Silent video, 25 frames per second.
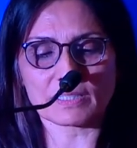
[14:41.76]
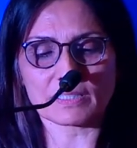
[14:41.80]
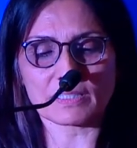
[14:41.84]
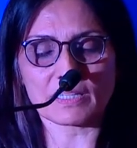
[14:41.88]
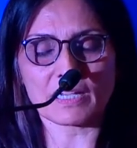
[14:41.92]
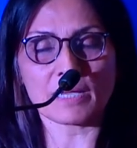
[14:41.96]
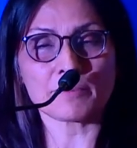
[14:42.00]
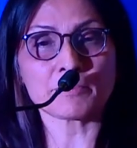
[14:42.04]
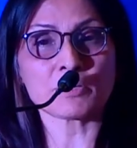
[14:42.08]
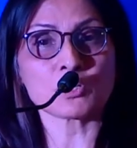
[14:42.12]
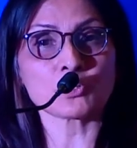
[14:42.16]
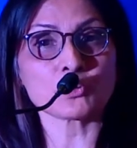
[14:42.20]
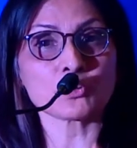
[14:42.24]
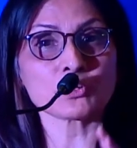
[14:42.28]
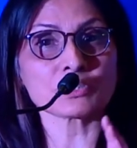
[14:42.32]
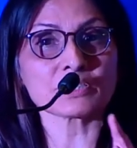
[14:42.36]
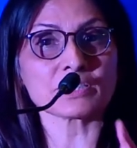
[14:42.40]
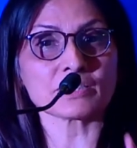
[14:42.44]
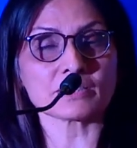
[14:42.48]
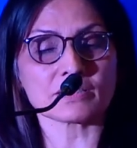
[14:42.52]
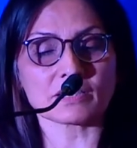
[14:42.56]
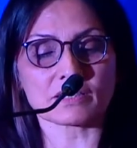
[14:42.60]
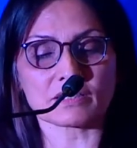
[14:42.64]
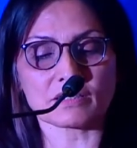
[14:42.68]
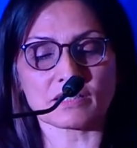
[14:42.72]
I'm alone
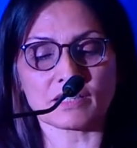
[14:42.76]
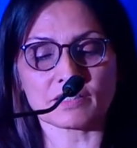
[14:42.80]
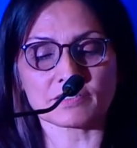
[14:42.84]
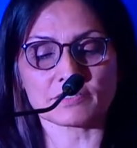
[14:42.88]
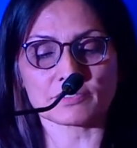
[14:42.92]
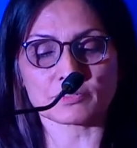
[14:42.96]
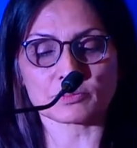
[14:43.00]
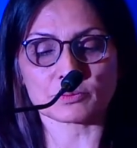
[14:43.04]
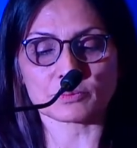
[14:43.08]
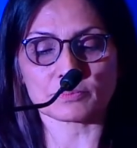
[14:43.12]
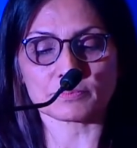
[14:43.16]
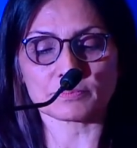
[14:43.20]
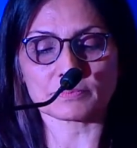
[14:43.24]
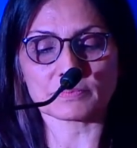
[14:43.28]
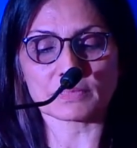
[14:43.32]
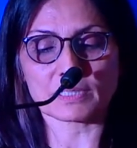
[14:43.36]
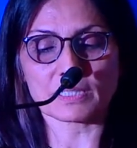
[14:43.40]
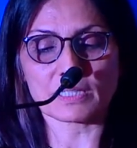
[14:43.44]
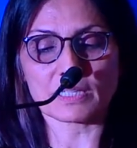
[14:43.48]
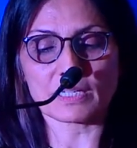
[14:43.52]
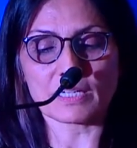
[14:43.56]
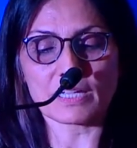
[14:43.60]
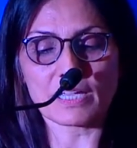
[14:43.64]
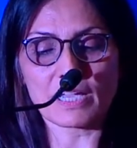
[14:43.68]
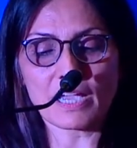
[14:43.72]
in the classroom.
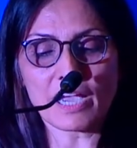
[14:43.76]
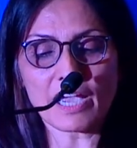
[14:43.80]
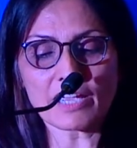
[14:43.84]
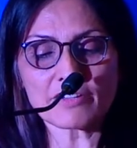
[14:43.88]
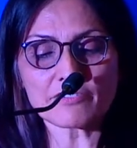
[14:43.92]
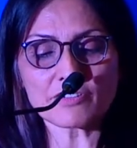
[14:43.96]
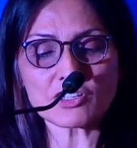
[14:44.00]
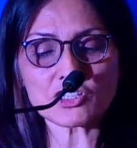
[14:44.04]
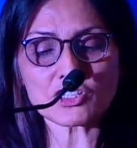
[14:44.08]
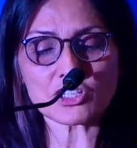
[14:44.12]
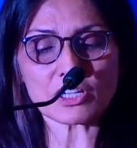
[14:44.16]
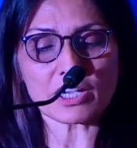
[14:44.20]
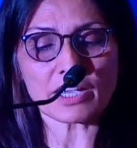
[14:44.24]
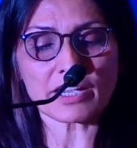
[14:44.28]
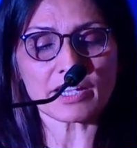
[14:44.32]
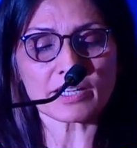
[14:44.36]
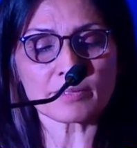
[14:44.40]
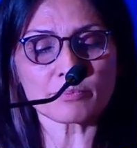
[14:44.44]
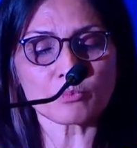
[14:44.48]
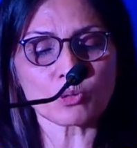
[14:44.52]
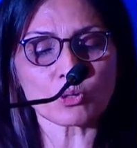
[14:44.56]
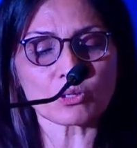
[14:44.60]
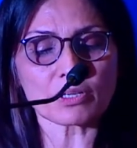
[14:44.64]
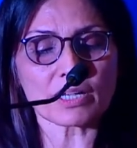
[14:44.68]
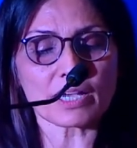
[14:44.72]
I wish I had
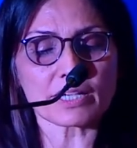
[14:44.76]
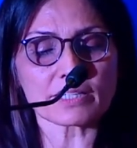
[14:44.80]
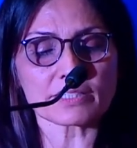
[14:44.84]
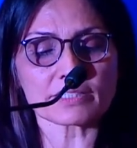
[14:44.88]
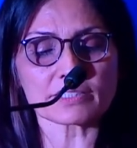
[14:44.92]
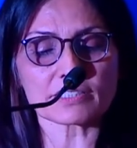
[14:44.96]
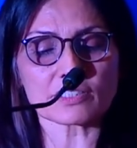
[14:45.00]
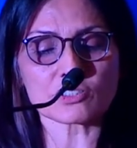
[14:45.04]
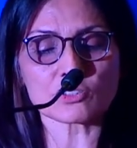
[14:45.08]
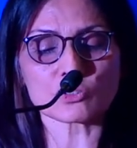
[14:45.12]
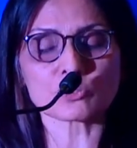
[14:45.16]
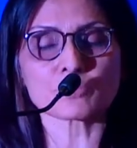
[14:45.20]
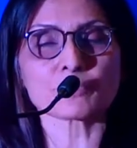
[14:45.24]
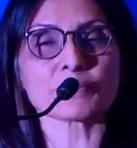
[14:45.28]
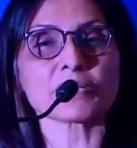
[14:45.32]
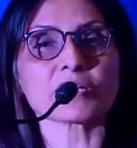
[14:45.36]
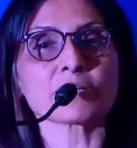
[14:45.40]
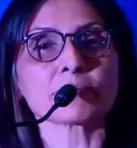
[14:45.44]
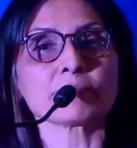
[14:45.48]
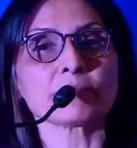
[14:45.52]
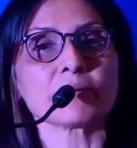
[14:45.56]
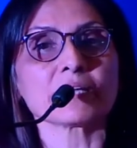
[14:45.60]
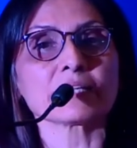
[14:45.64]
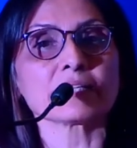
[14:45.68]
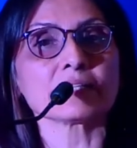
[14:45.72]
more ideas to
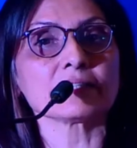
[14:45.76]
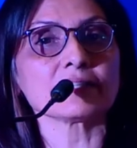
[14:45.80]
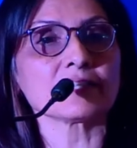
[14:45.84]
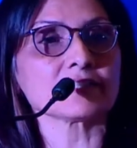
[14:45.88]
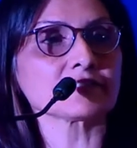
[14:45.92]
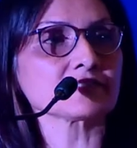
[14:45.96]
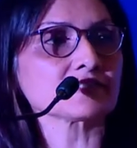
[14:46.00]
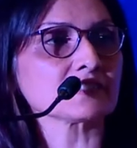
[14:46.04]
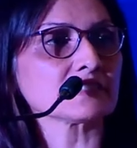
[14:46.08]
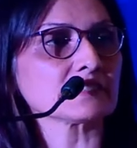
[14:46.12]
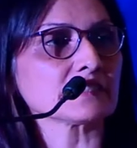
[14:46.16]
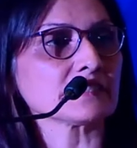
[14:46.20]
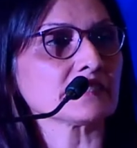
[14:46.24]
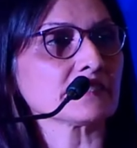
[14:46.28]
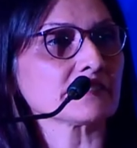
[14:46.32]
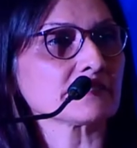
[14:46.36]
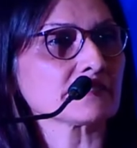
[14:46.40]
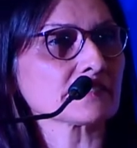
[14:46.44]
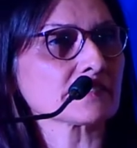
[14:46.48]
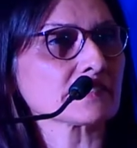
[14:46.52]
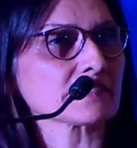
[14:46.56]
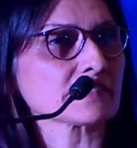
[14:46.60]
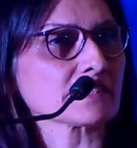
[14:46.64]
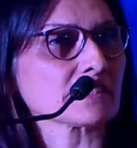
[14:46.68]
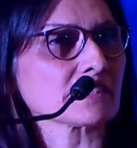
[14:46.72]
make my lesson
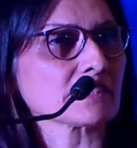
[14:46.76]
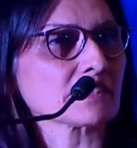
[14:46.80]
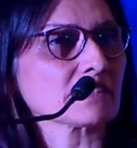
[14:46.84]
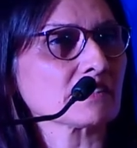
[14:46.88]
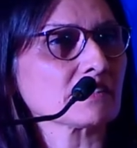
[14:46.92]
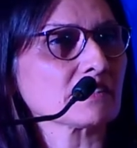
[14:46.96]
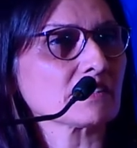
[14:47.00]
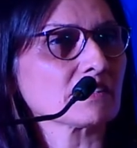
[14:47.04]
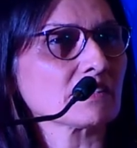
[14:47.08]
interesting.